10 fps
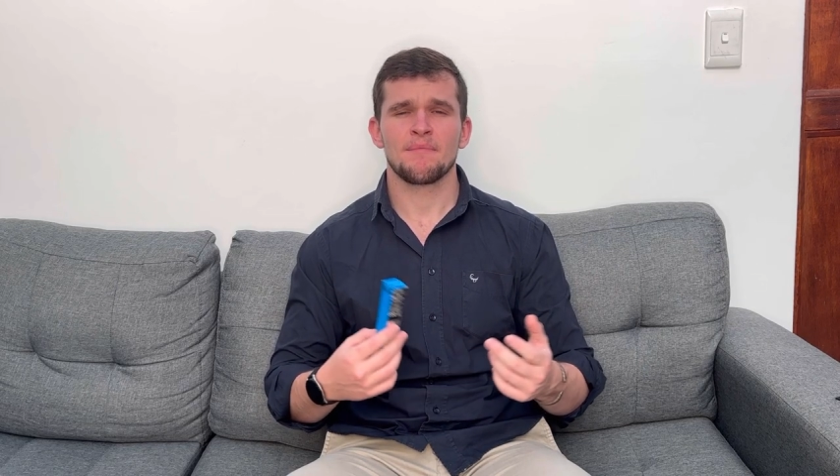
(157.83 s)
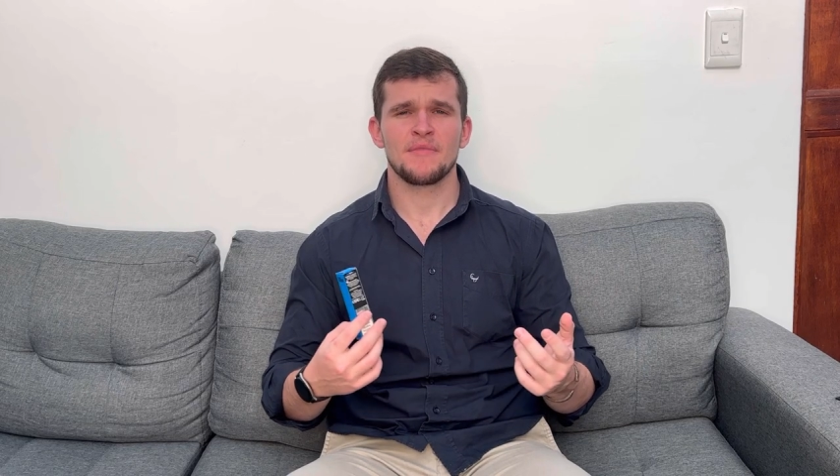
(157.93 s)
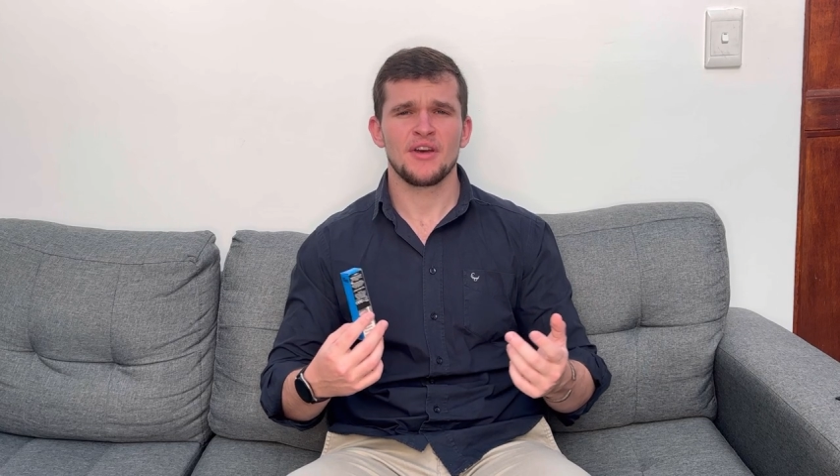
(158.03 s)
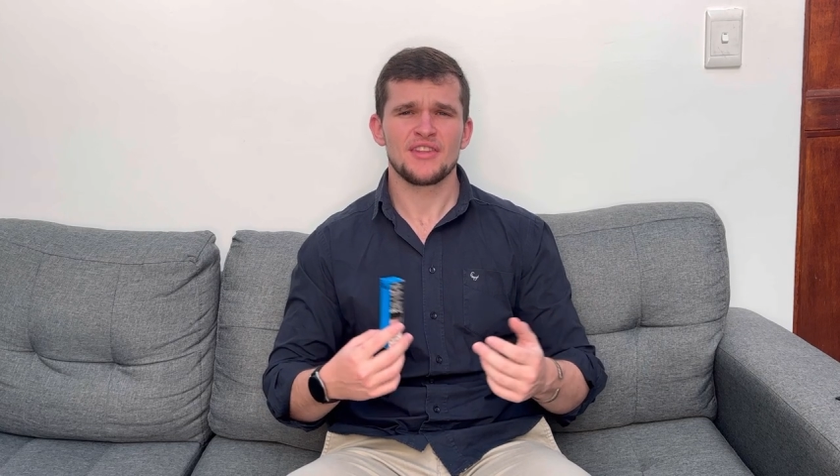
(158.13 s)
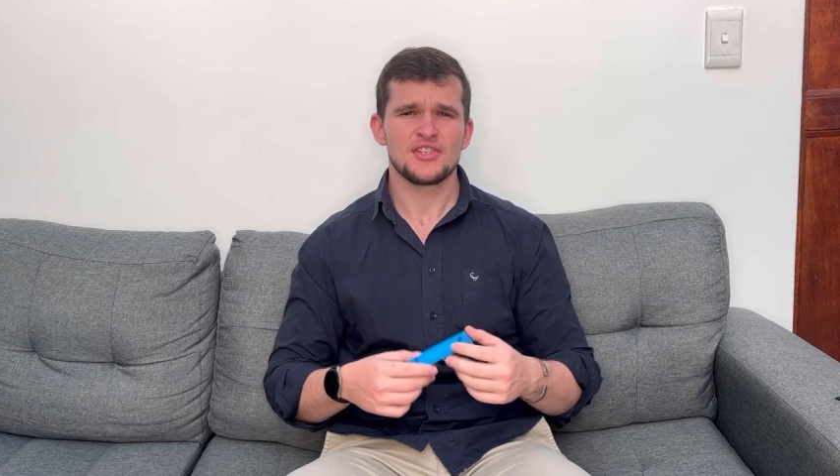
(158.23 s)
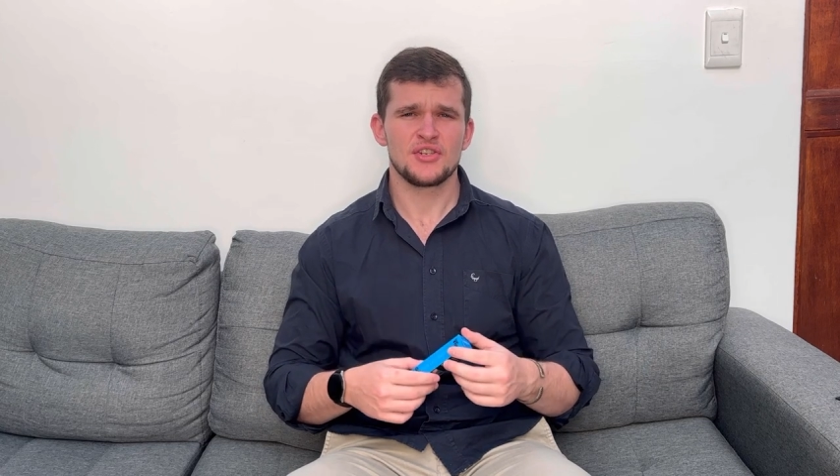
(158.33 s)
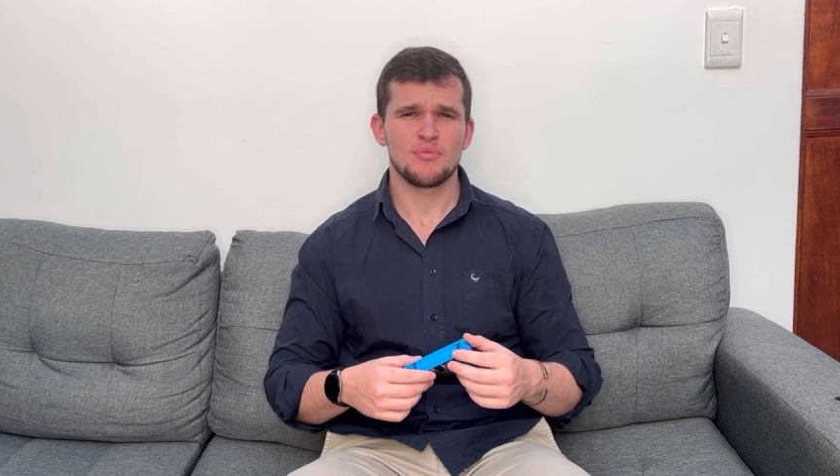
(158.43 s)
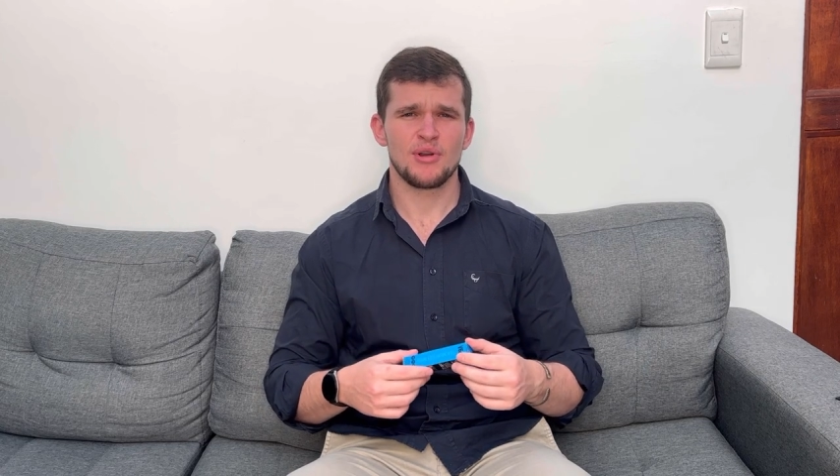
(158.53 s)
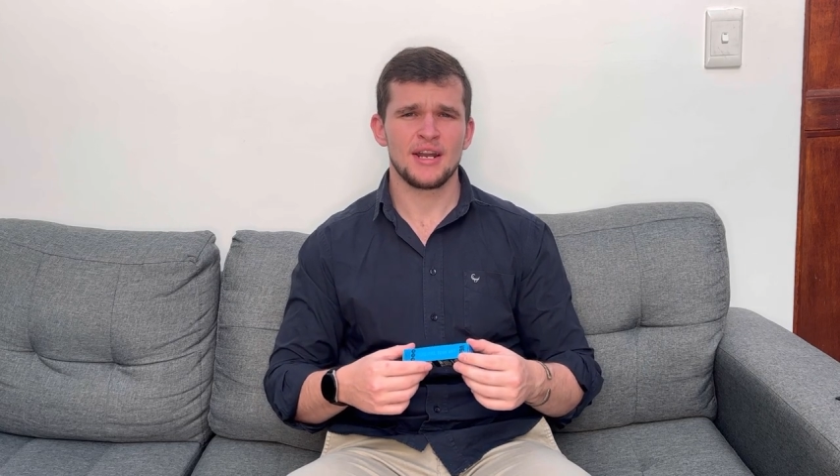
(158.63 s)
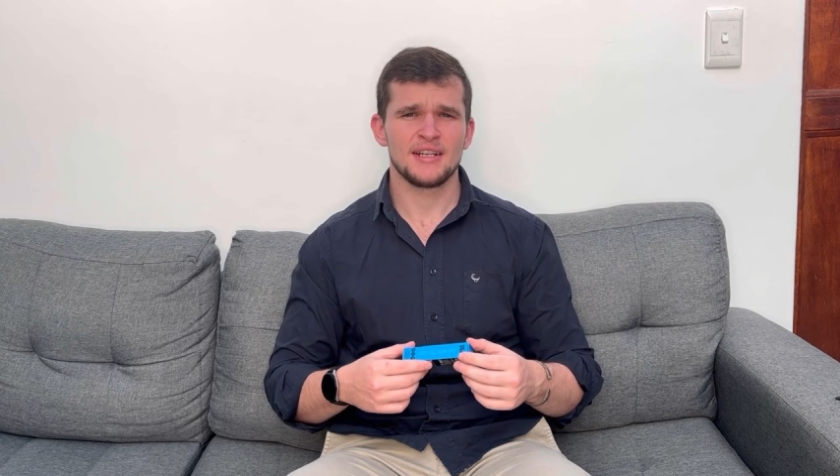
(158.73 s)
There's a new
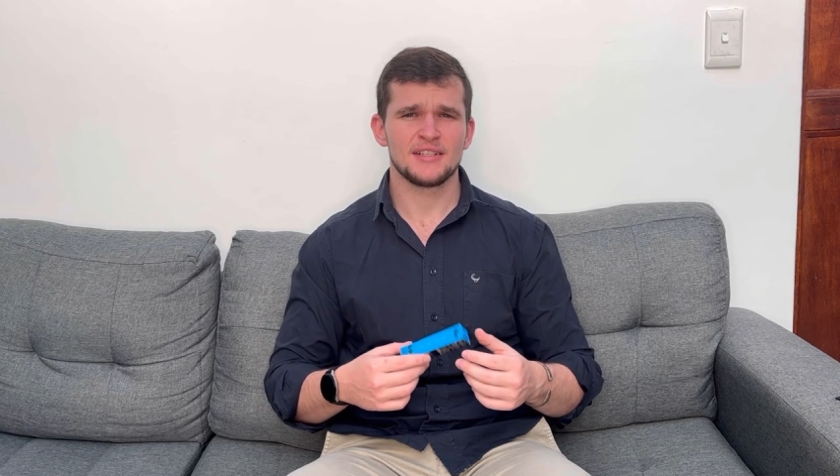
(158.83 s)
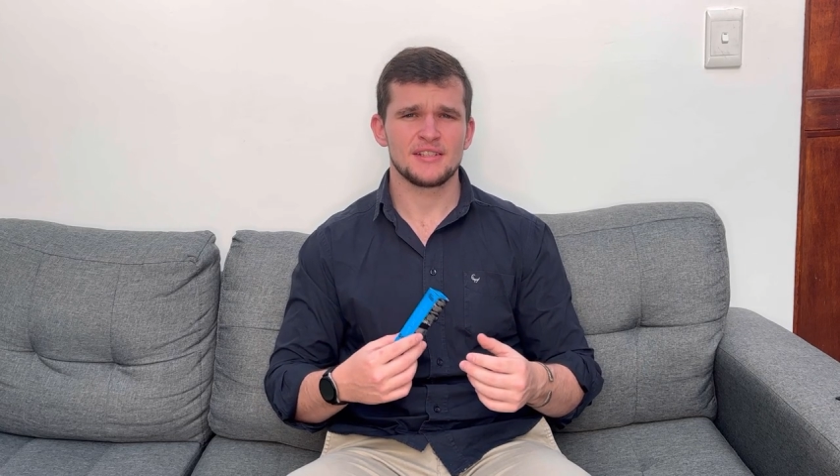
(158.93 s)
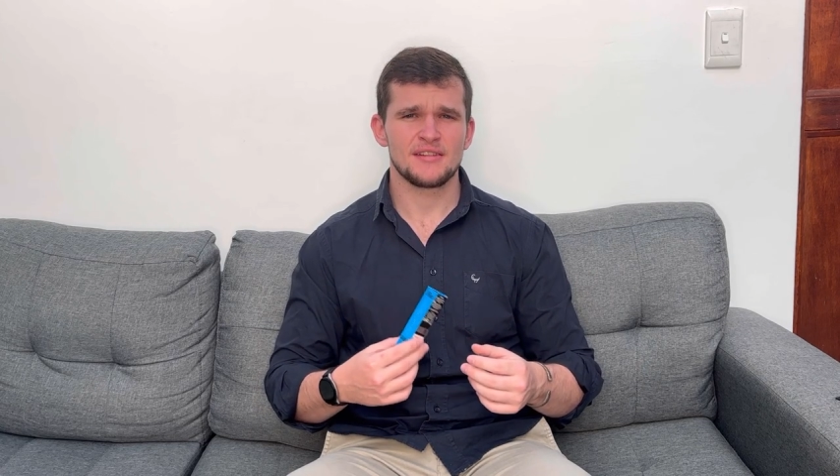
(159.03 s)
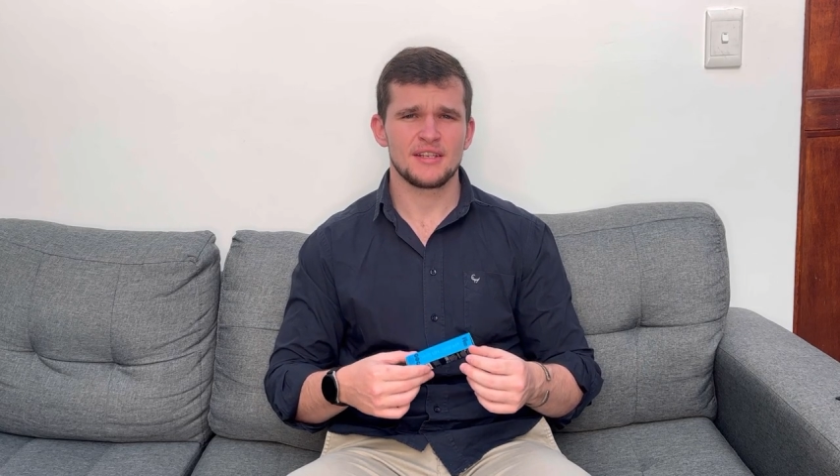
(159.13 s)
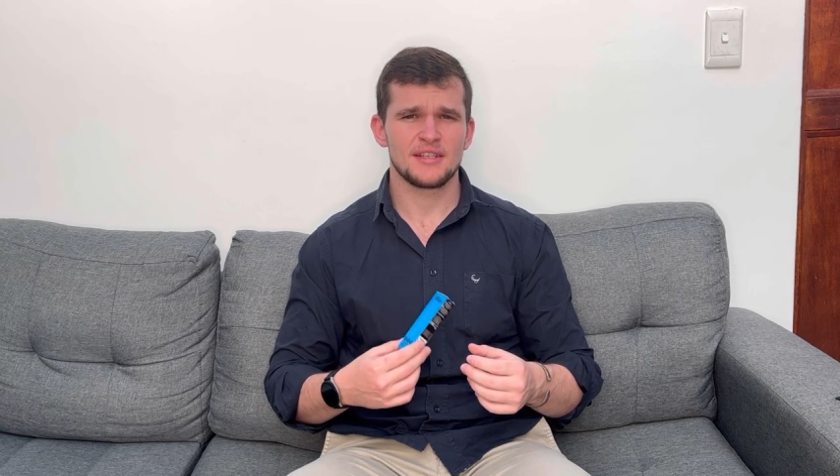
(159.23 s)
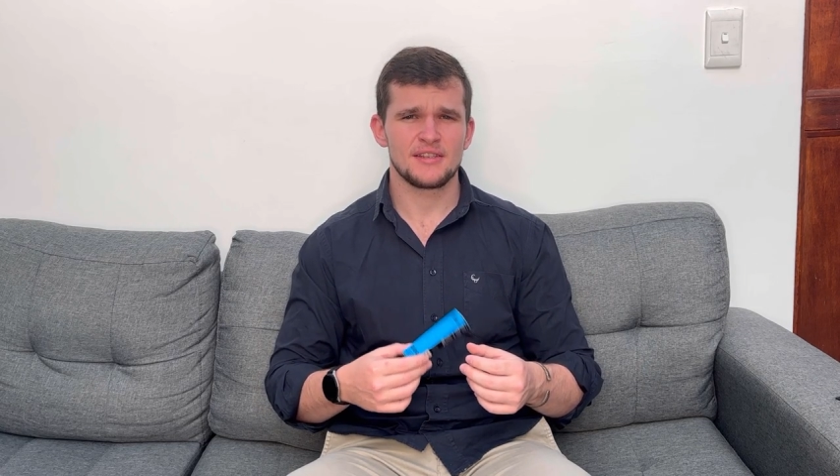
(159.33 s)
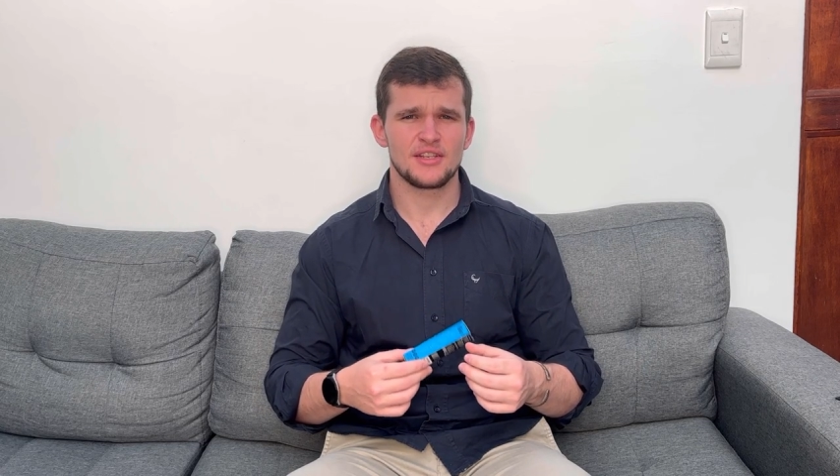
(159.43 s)
brand out, I think